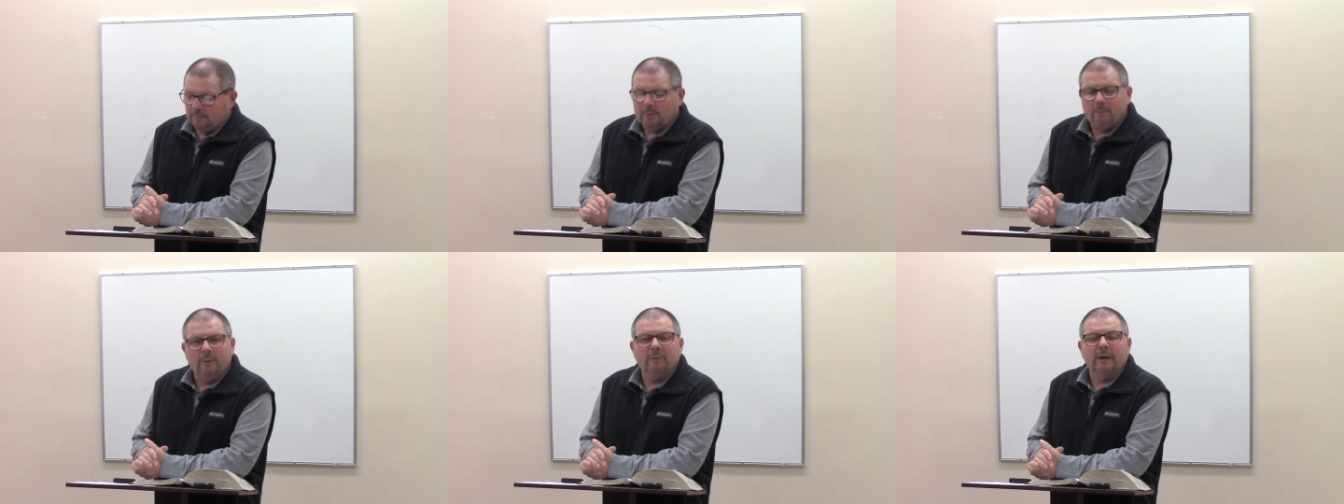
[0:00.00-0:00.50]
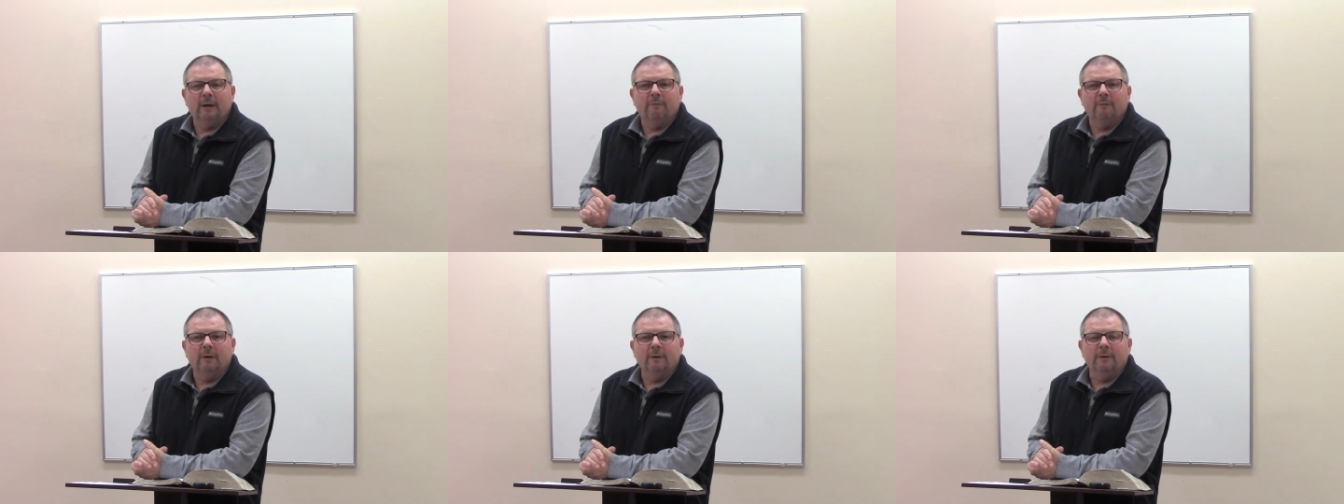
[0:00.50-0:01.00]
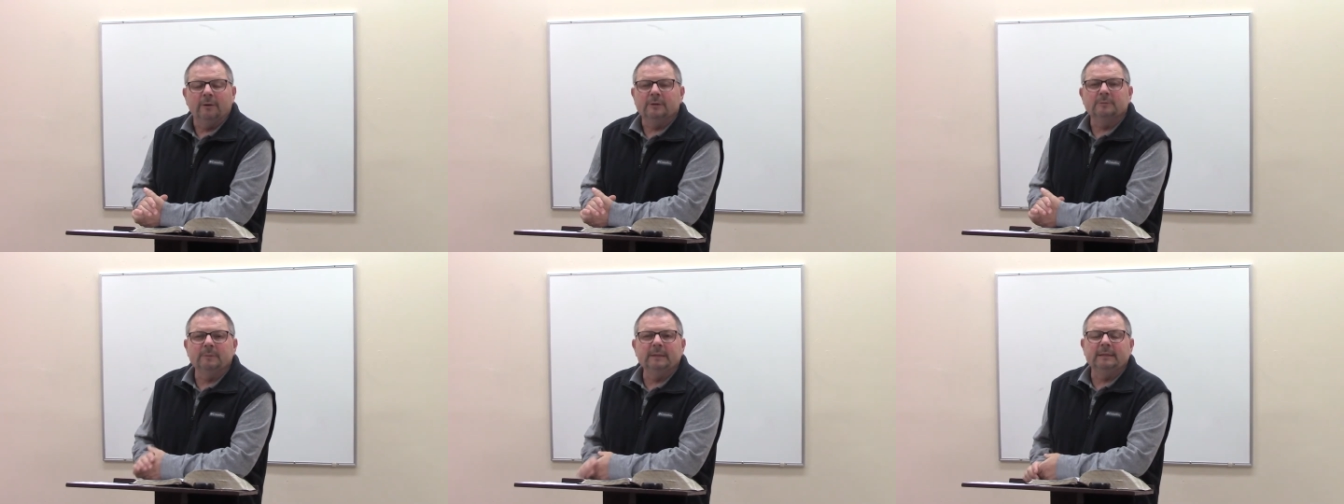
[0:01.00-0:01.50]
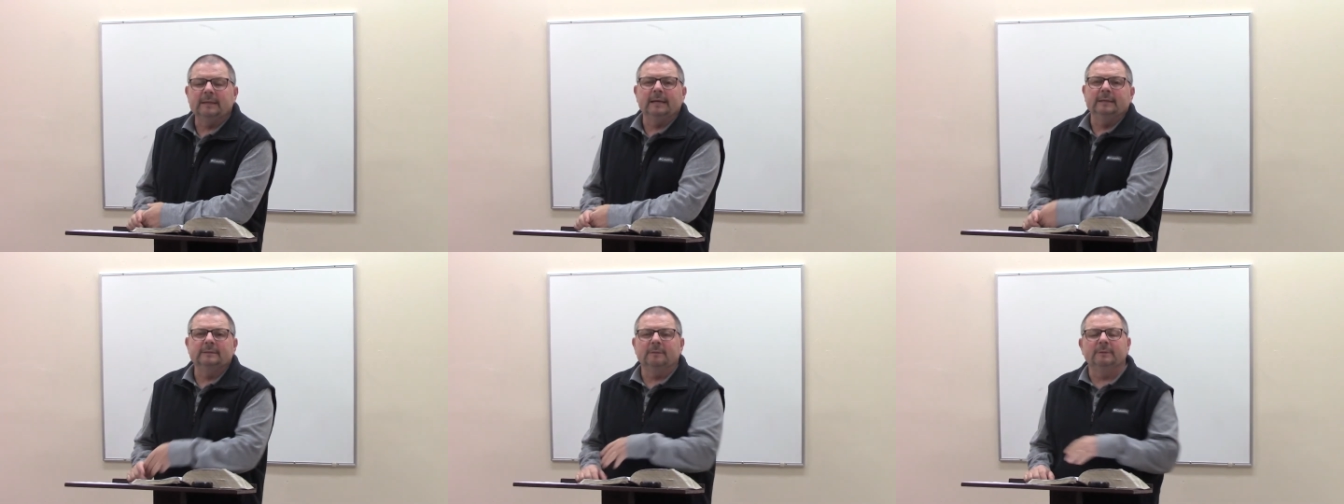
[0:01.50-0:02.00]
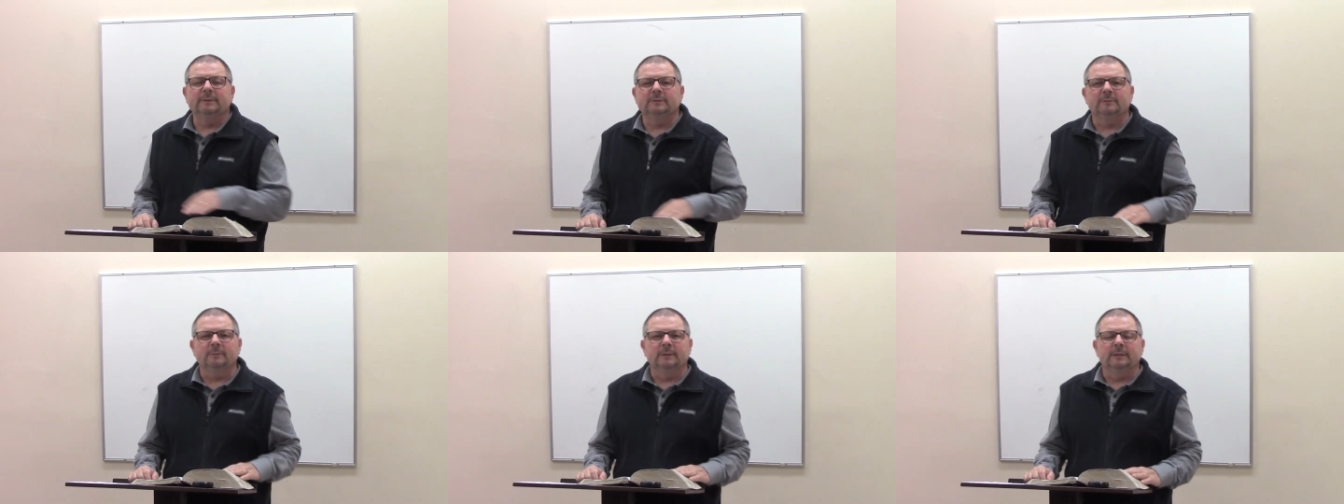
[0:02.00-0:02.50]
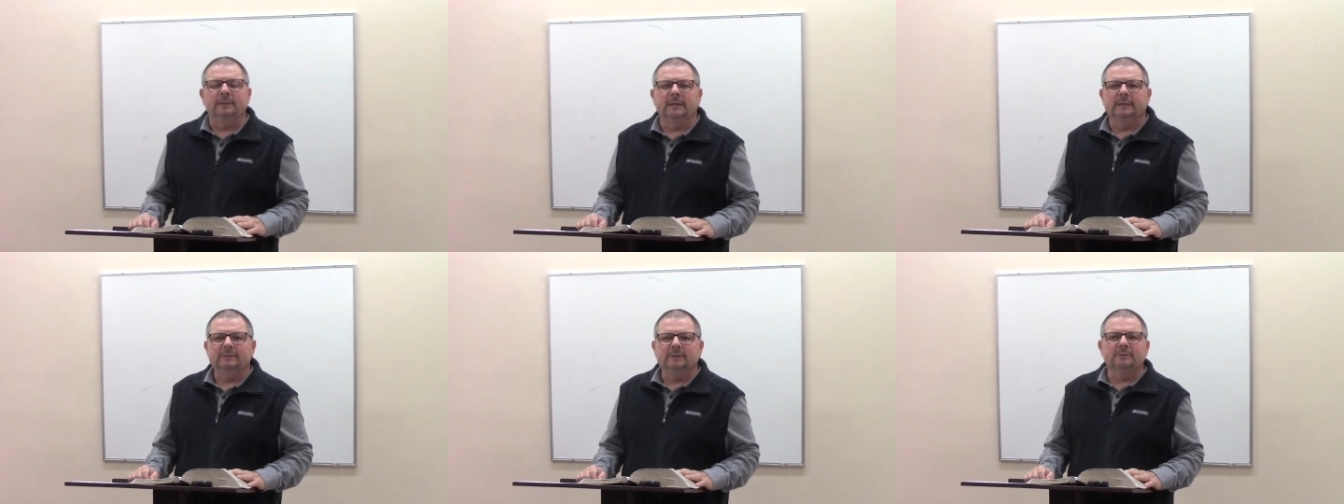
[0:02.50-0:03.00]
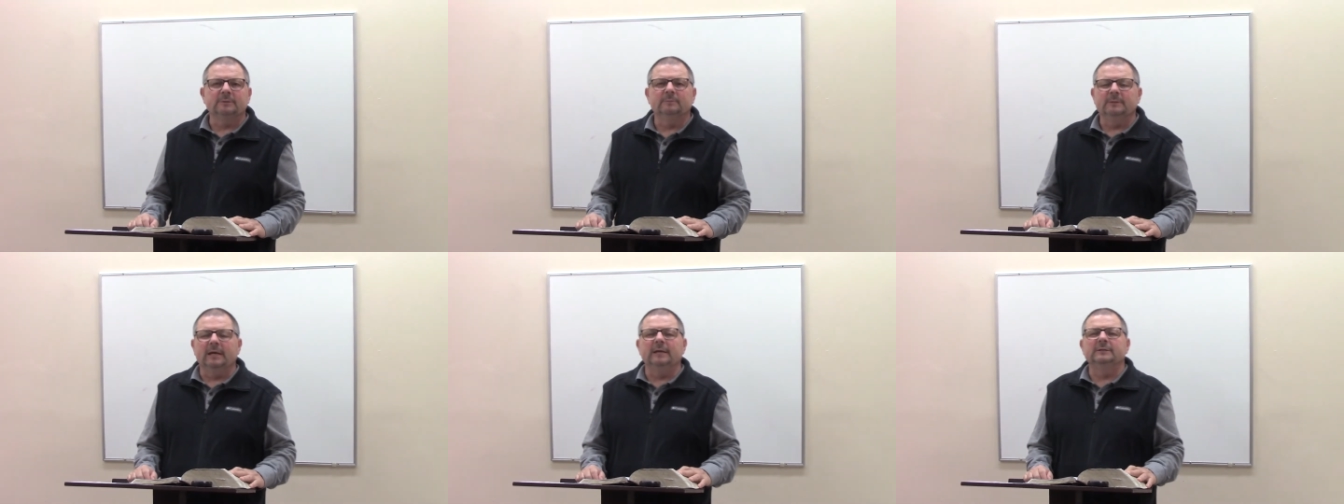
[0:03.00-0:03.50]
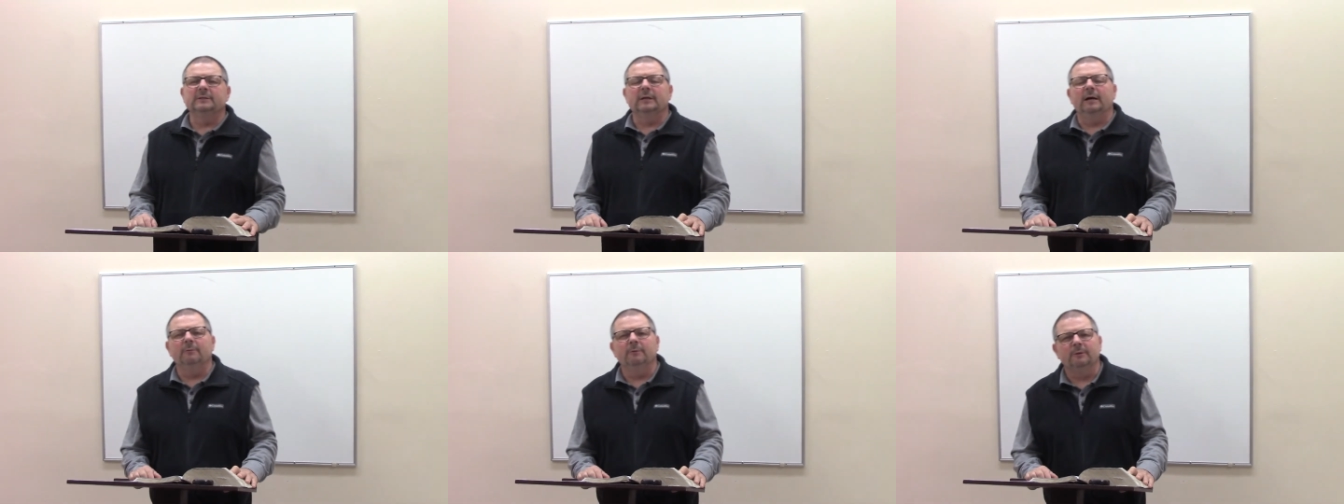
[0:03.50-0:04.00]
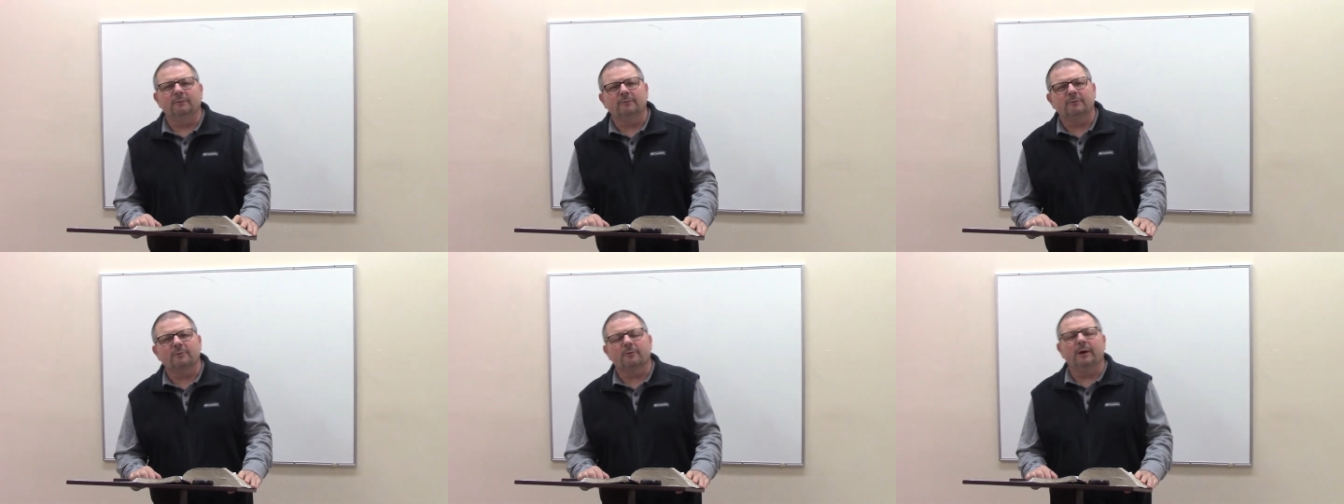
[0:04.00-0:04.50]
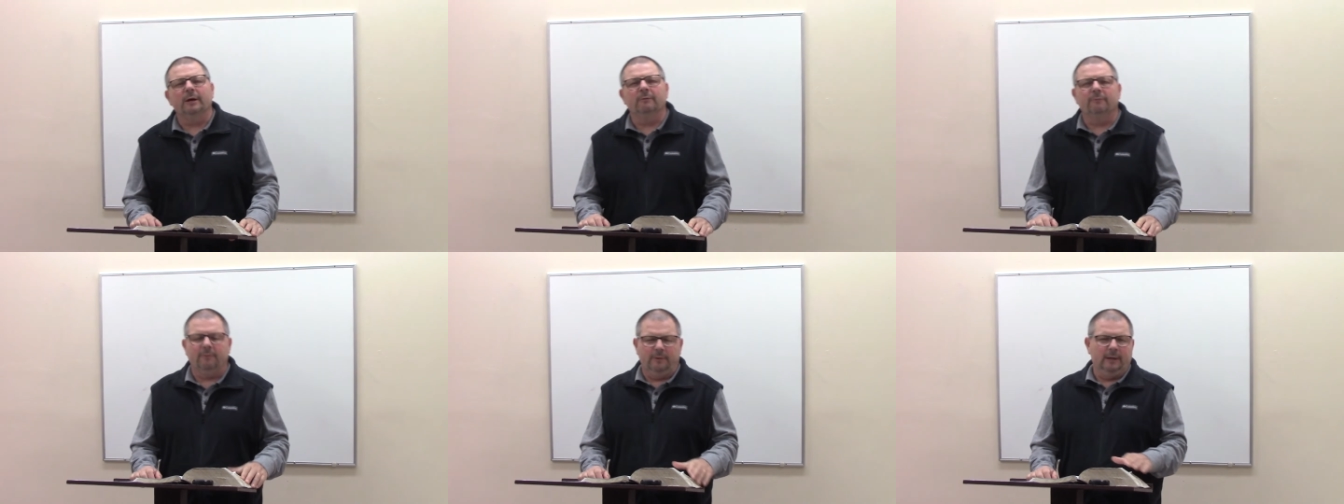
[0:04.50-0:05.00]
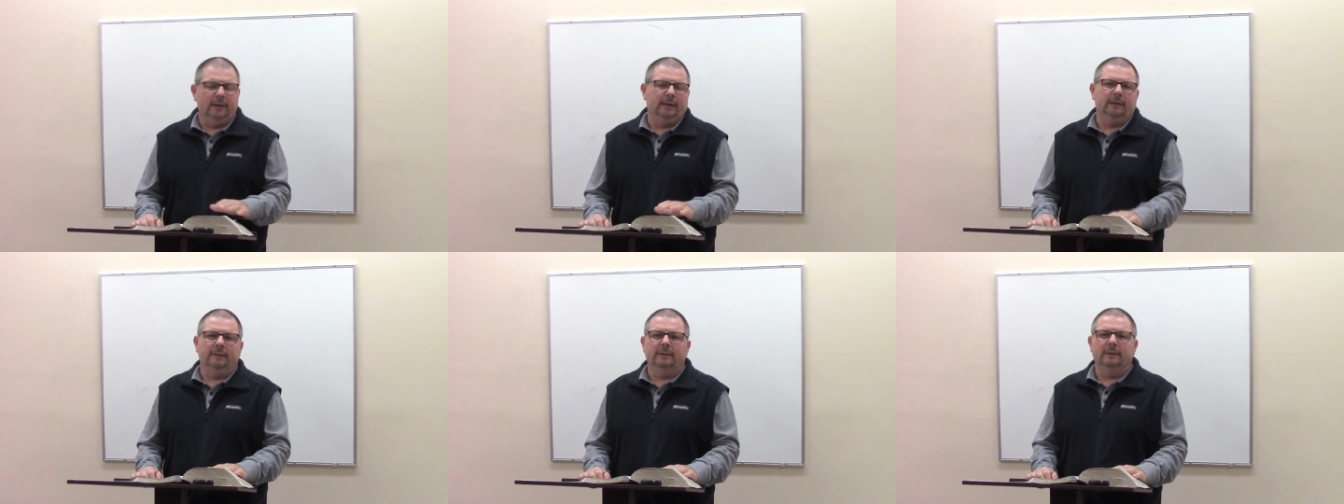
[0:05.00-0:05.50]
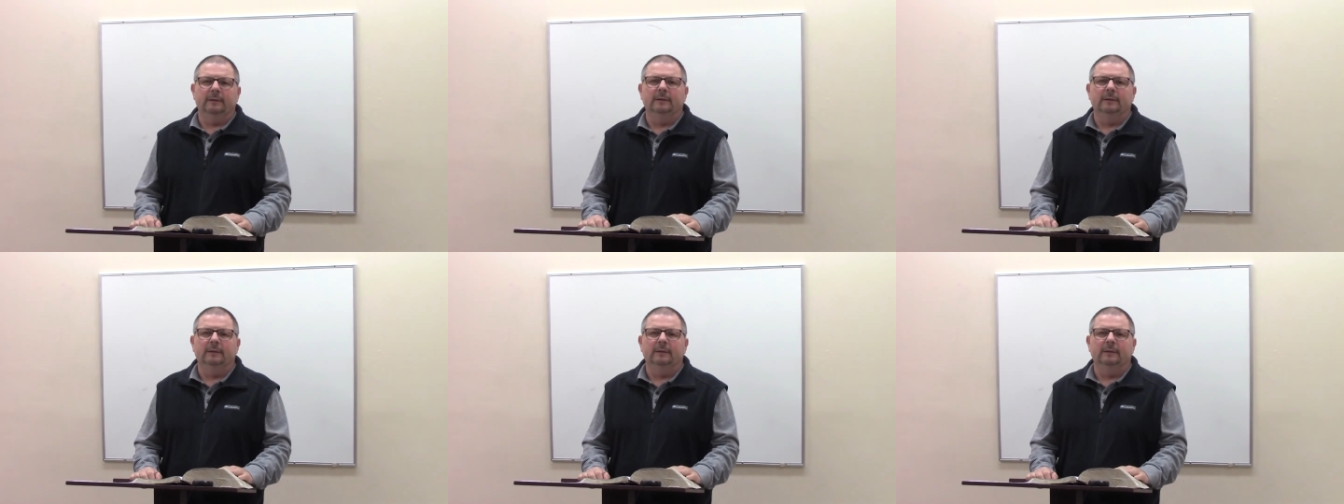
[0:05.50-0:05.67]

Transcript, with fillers: But one thing I've learned, there's been days, there's been some good days. There's some days that I wouldn't have traded for anything.